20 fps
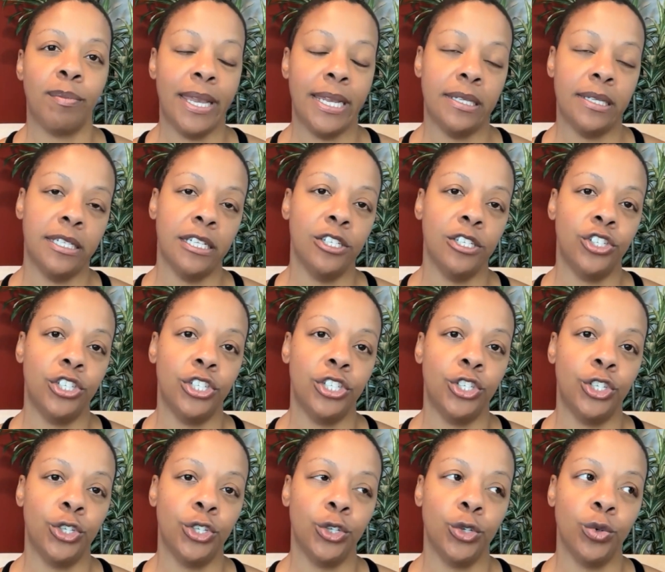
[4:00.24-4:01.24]
to pay
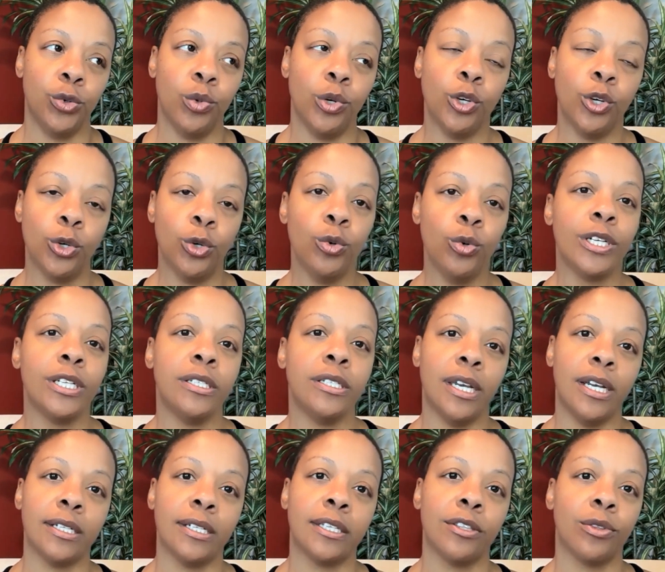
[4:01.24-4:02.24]
attention to who
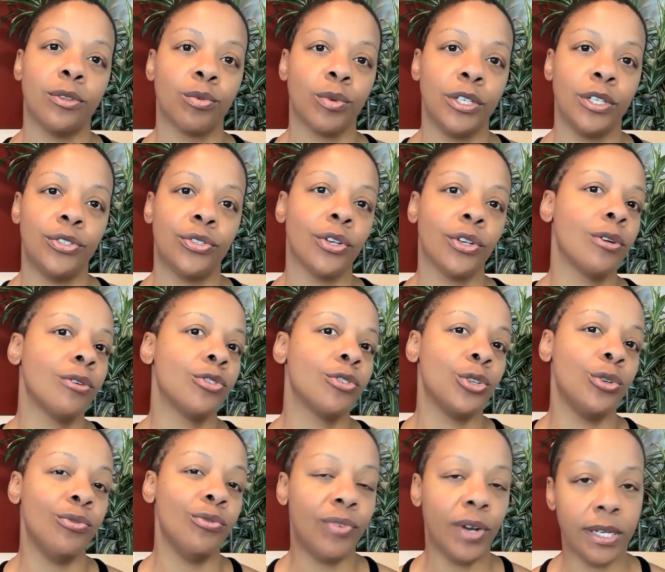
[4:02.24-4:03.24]
conducted the
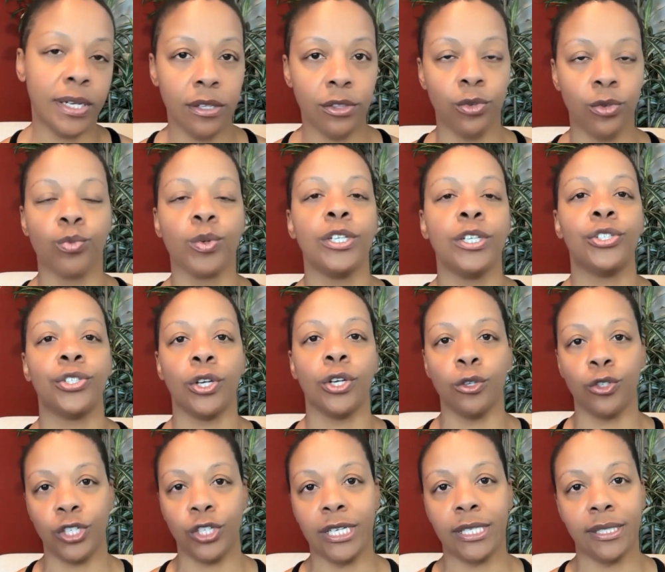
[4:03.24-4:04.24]
research, who funded the
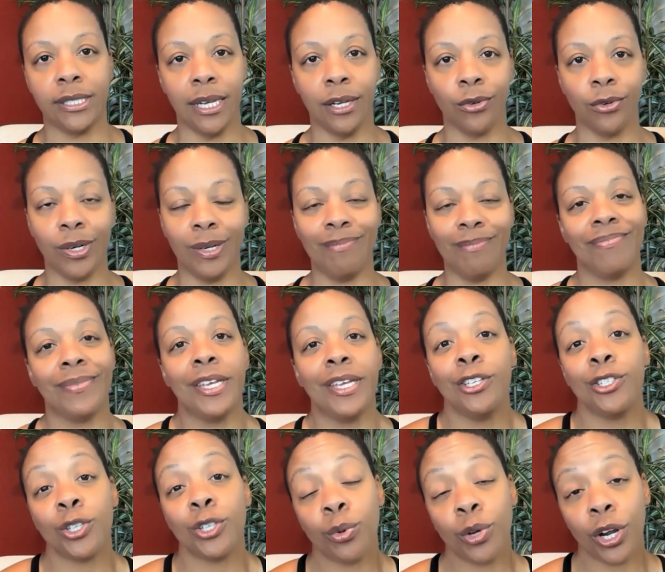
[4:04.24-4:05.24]
research, etc.
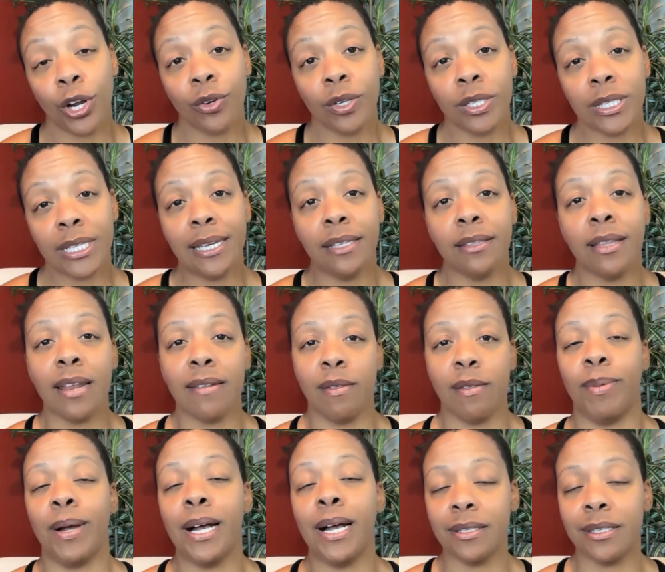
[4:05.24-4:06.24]
So currently, a lot of
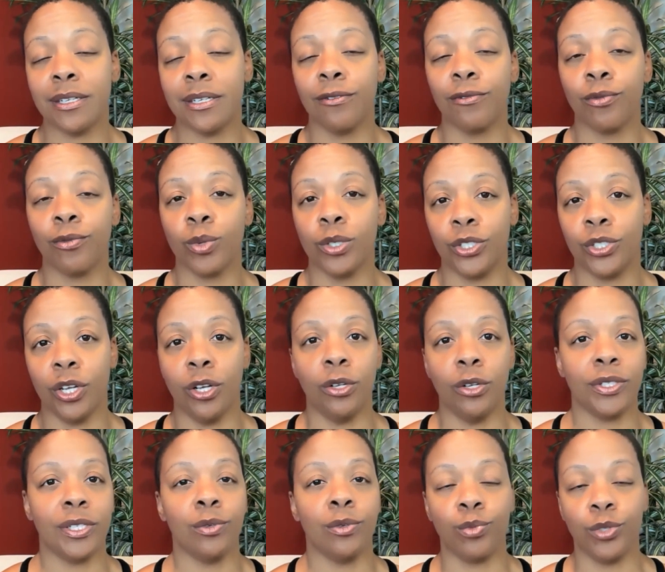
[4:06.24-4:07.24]
the positive
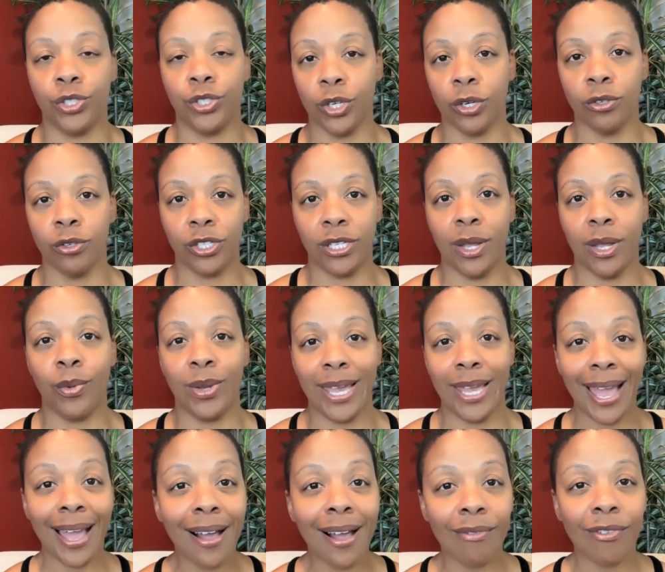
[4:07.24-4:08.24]
results and research that we
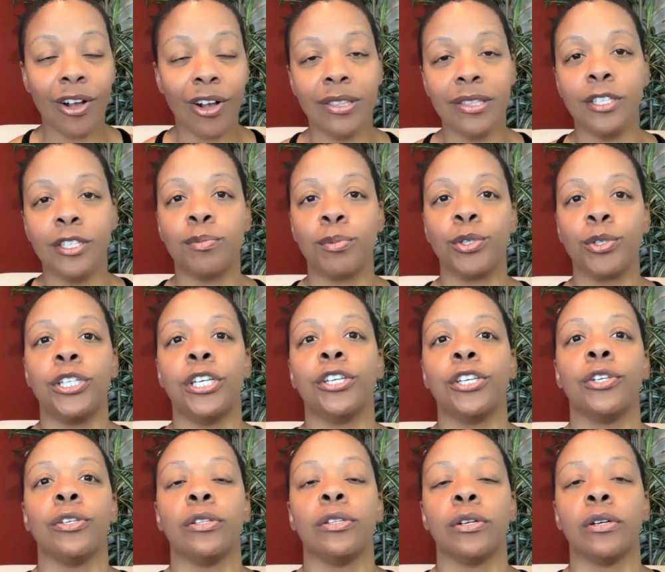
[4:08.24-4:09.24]
have on this
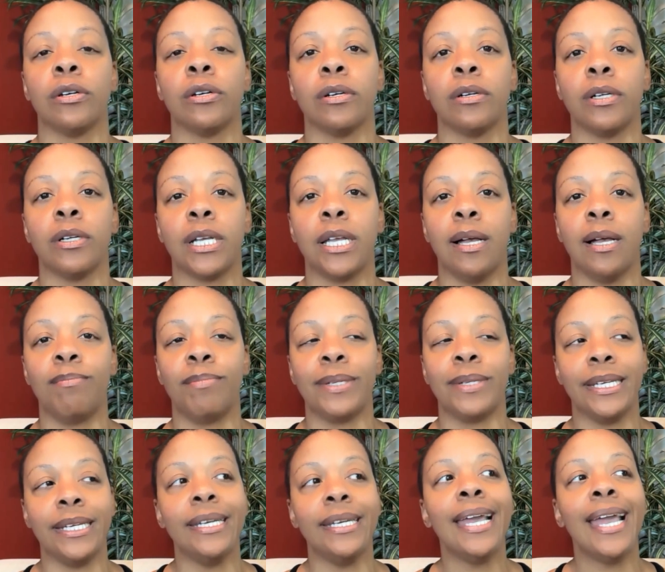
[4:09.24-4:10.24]
particular
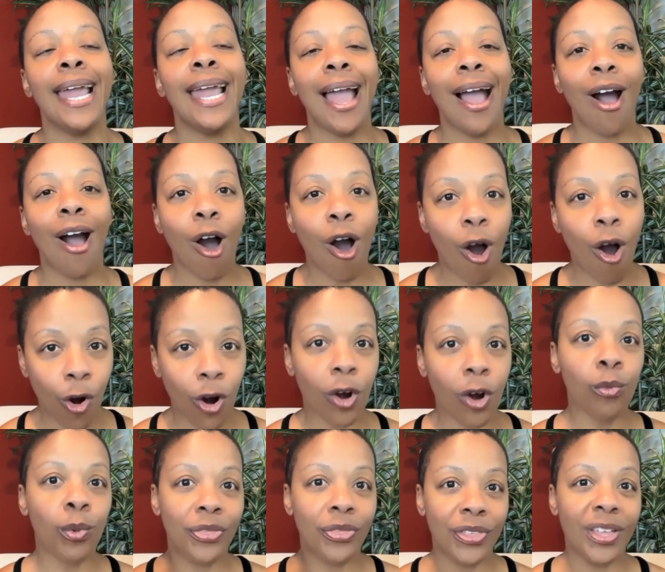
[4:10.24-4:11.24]
company
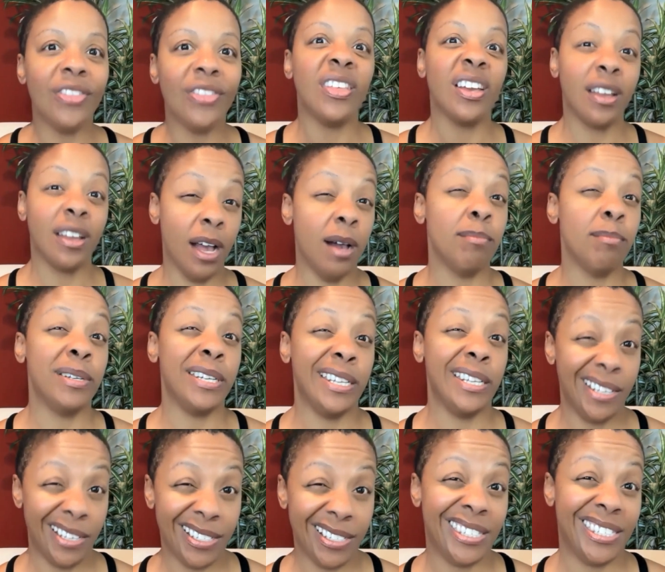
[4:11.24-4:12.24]
are within the
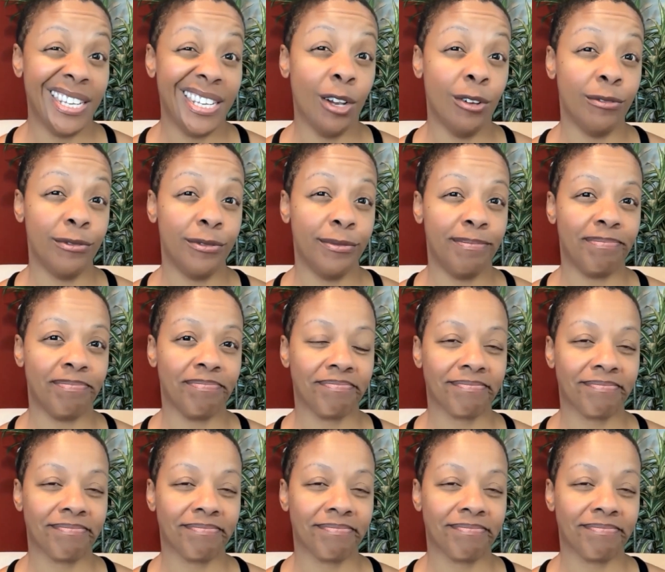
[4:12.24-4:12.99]
company itself.